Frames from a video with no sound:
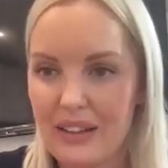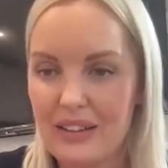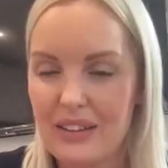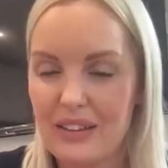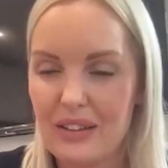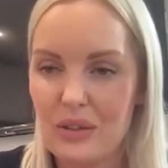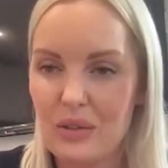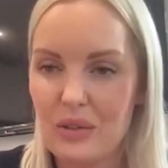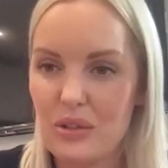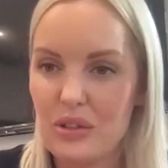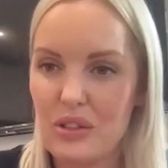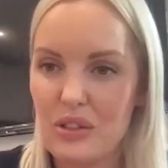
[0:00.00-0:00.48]

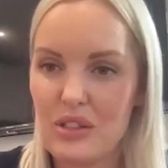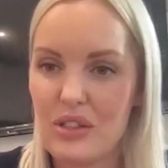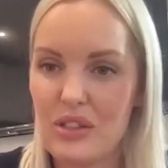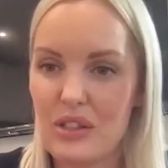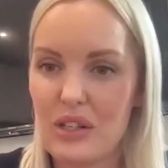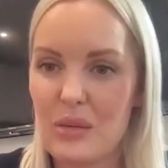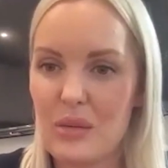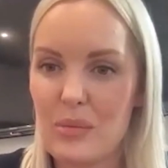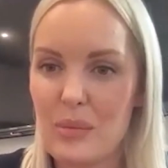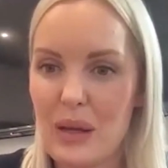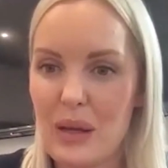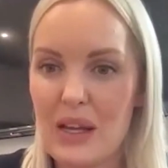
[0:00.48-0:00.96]
You're just
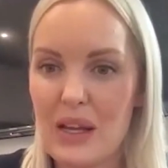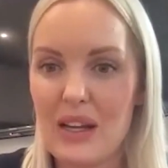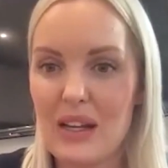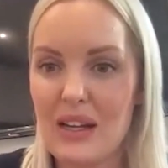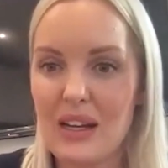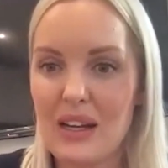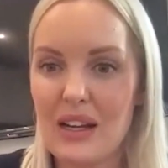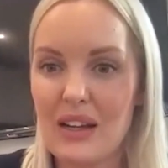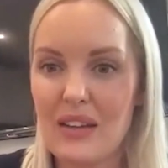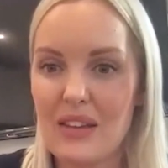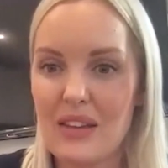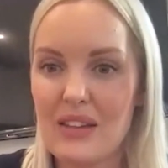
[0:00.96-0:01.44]
going to
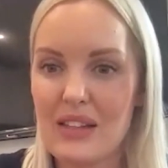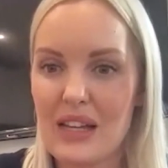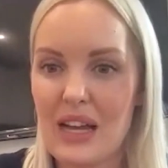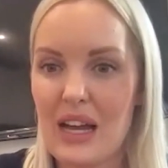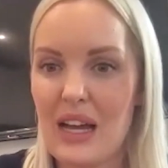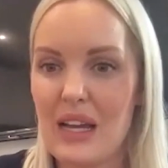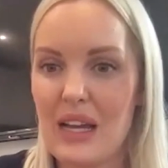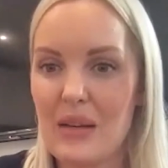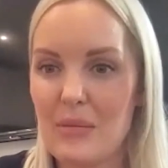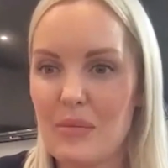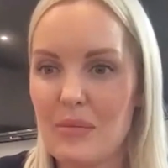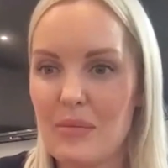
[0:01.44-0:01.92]
be at the
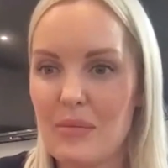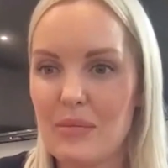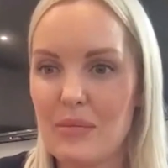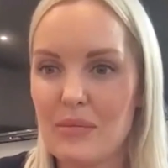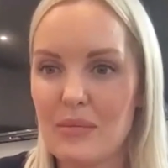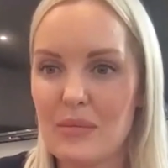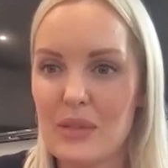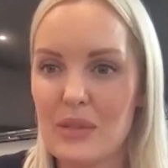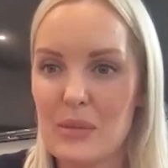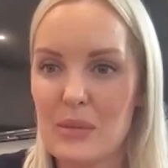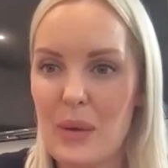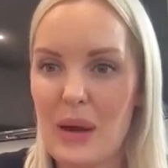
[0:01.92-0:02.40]
same
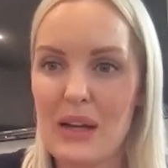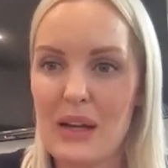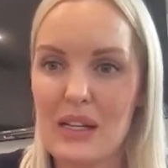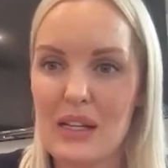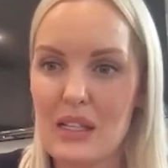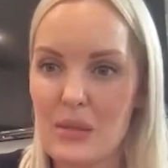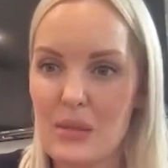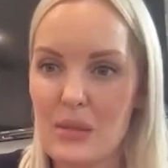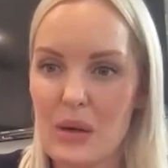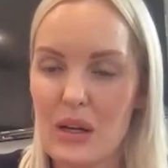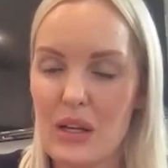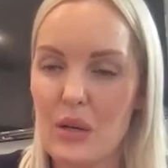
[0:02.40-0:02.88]

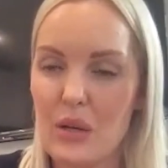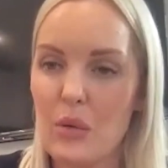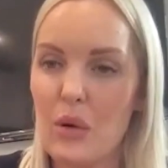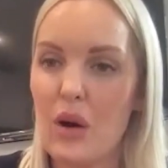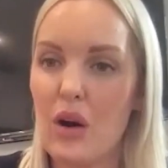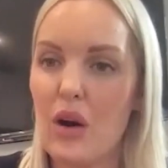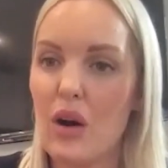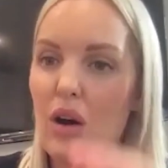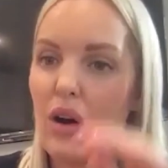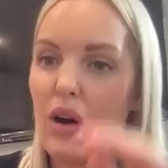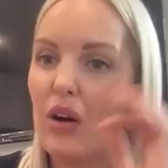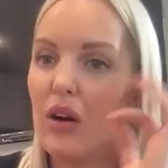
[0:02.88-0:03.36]
space where you
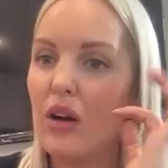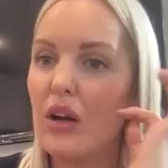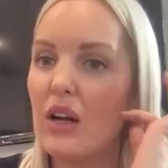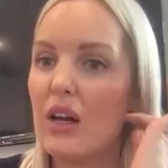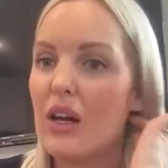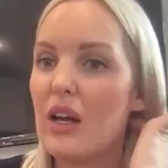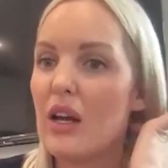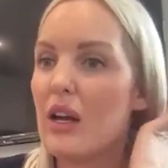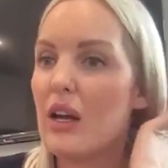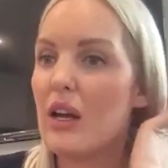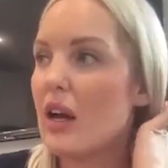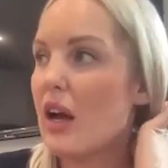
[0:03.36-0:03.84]
are.
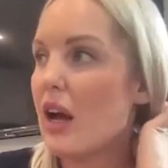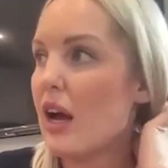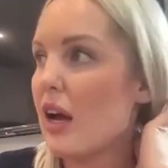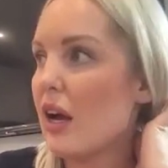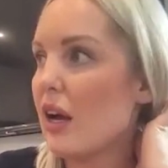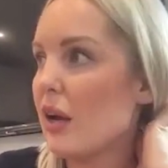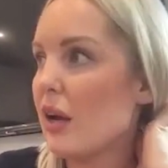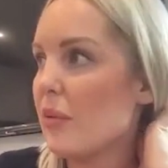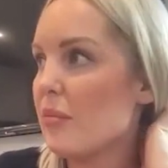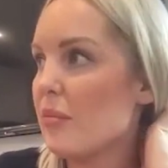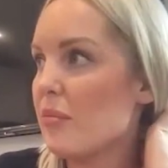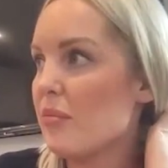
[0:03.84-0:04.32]

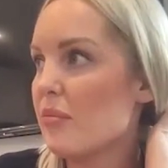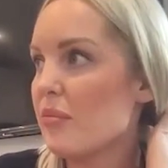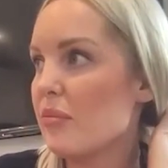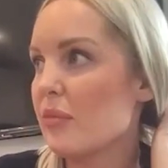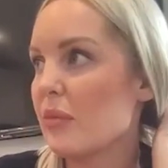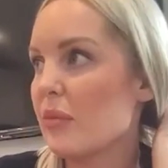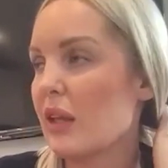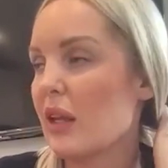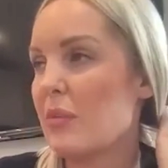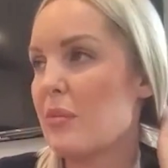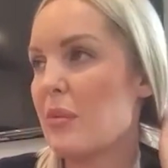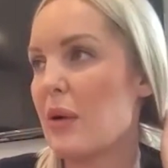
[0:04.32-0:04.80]

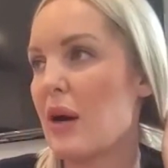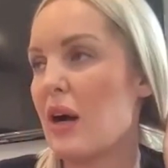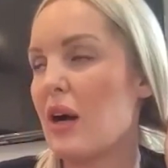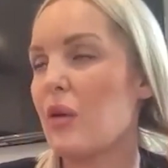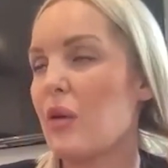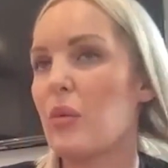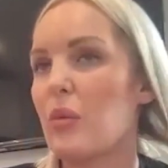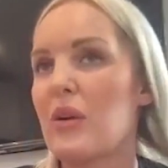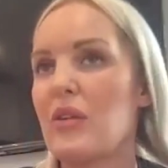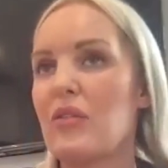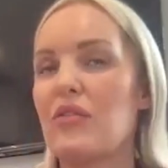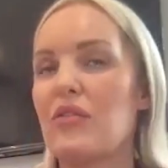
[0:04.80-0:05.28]

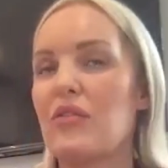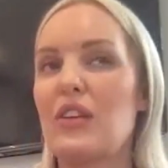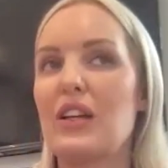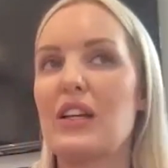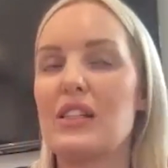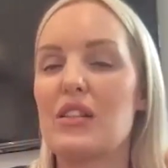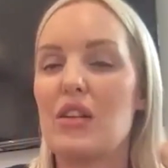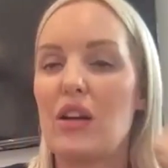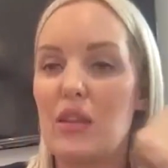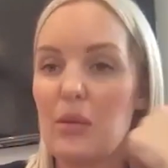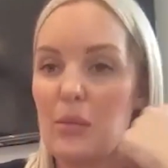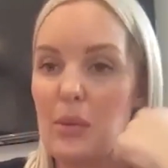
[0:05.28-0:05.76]
But with
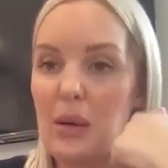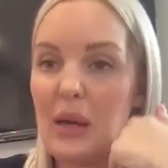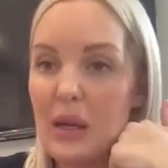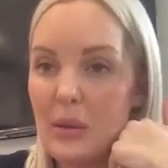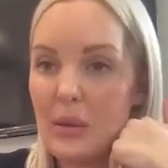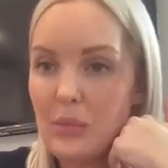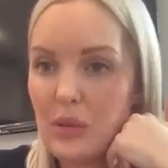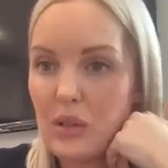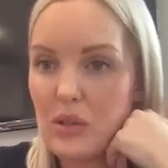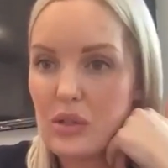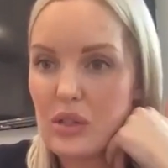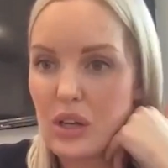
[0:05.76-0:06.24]
things like the
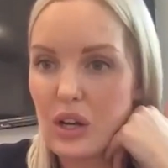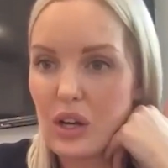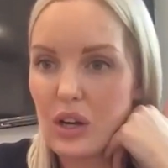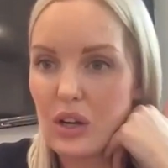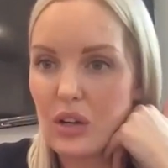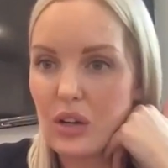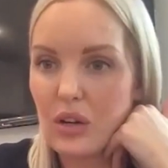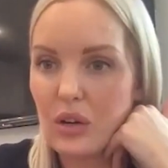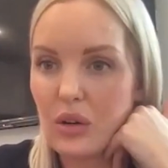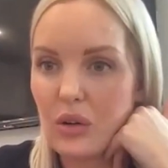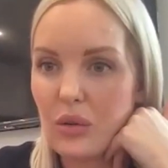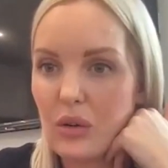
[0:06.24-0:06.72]
PMU
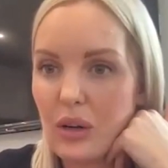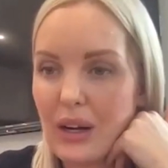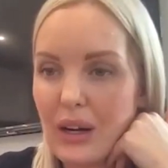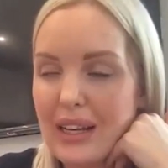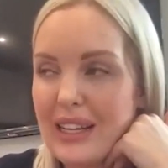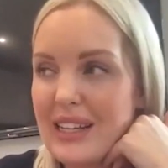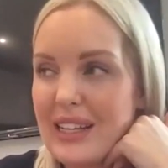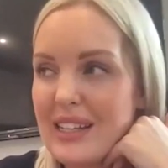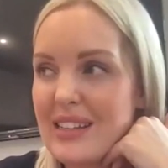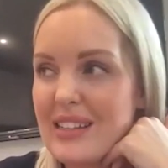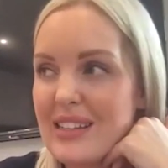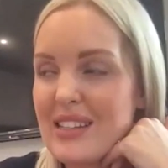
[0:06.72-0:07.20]
circle, like
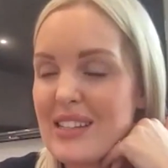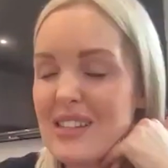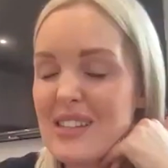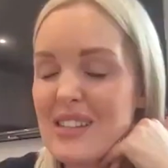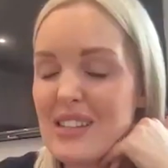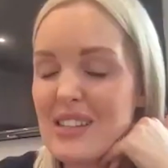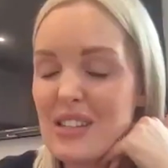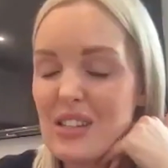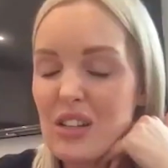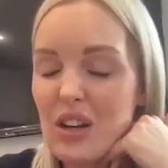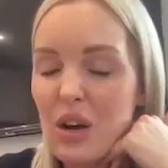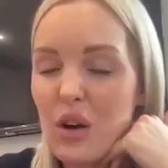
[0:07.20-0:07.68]
it's
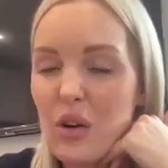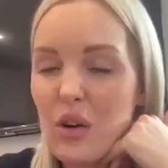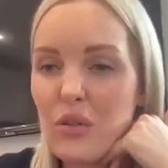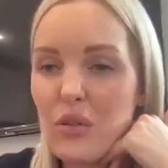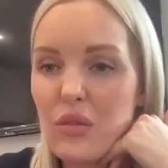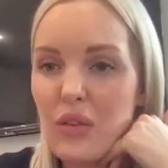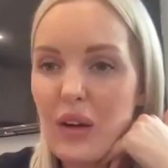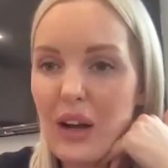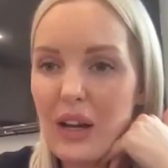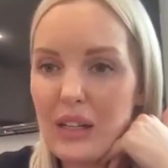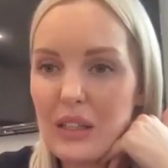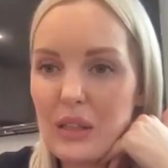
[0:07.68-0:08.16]
so
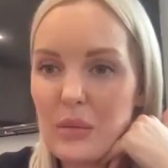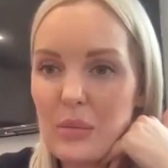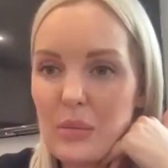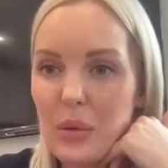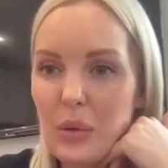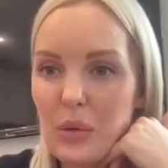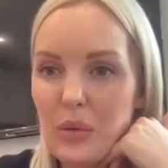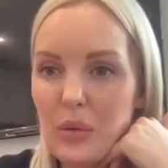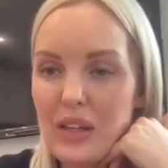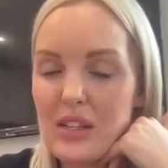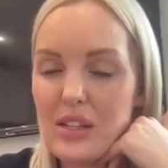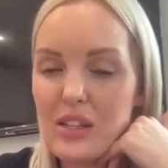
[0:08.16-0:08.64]

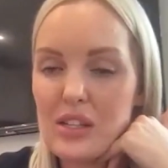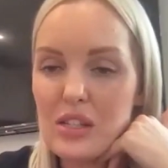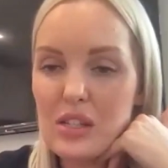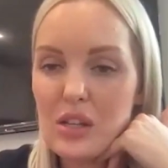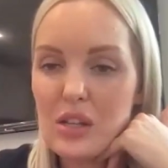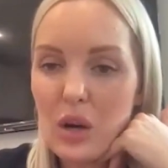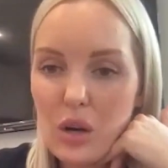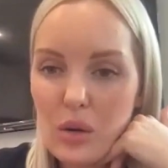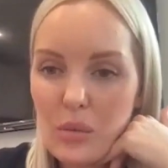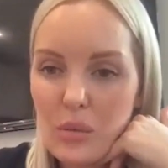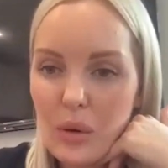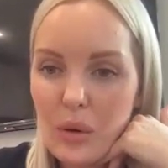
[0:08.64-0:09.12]
valuable. There's
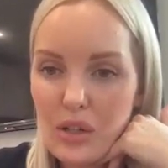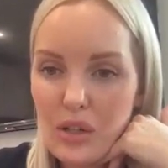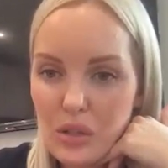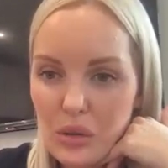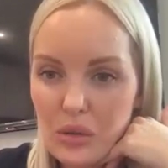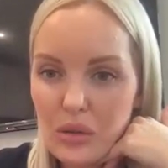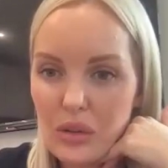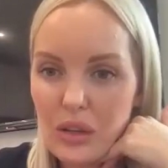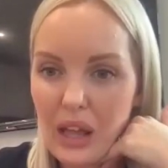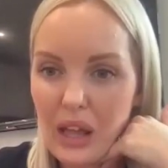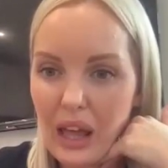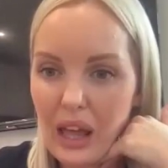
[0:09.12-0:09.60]
so much
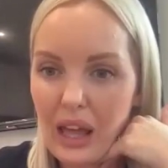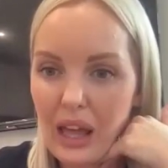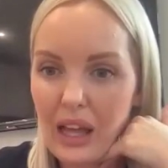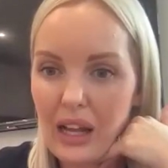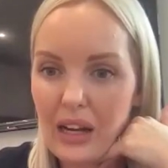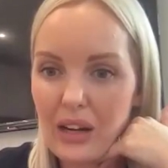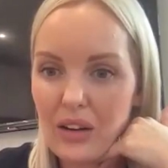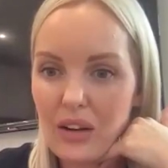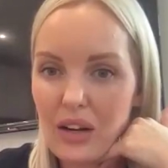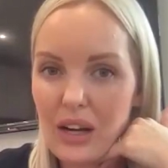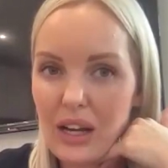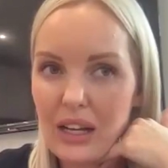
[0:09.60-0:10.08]
on there.
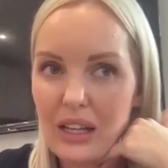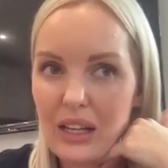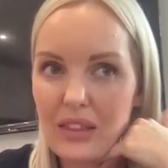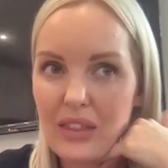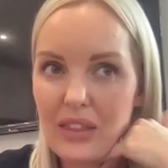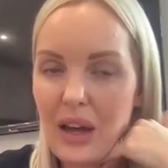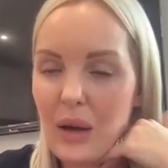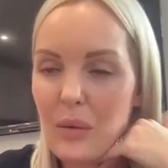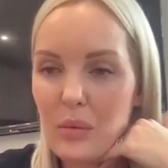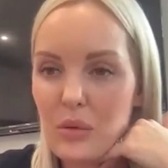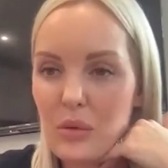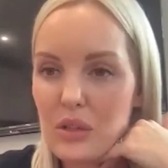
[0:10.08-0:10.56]
Like
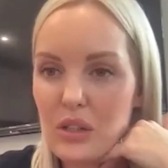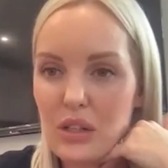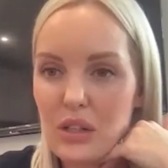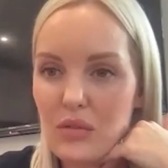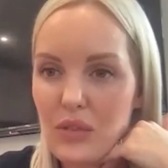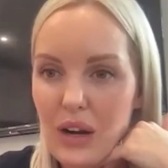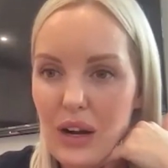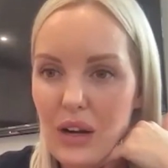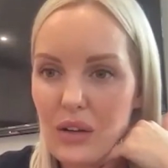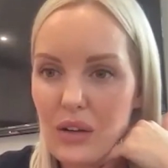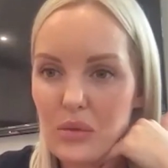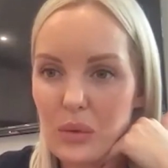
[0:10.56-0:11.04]
that wasn't
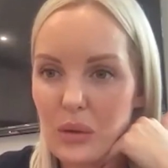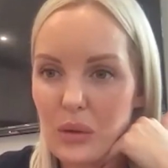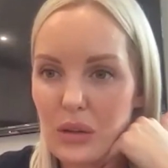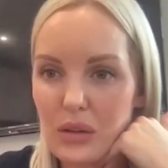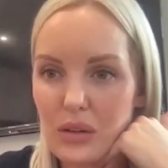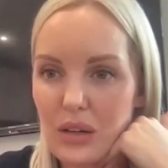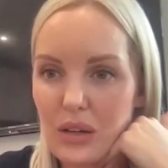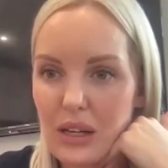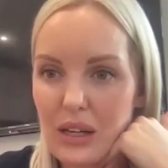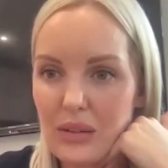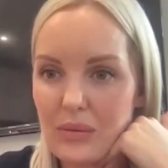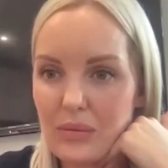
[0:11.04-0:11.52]
around when
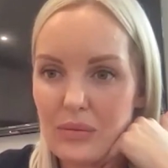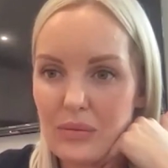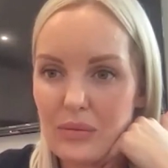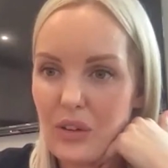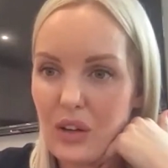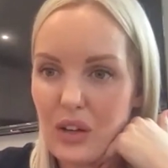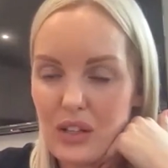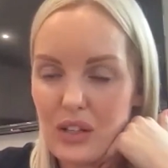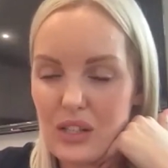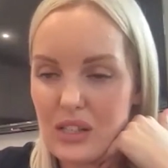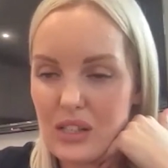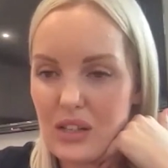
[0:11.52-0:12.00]
I
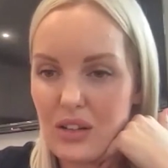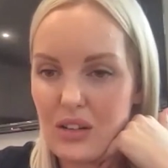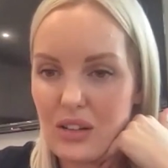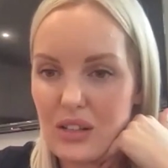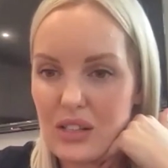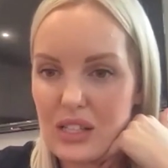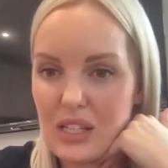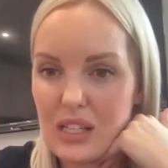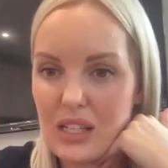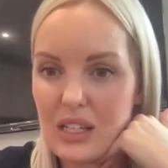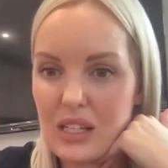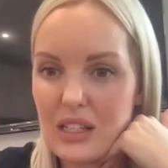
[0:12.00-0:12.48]
first
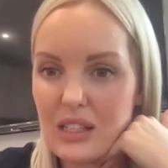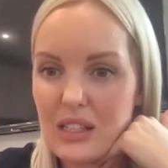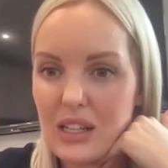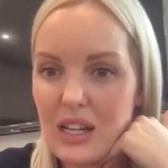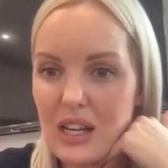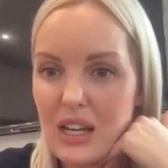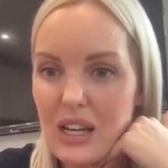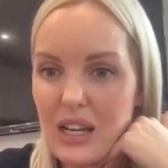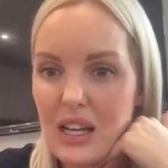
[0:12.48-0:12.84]
started.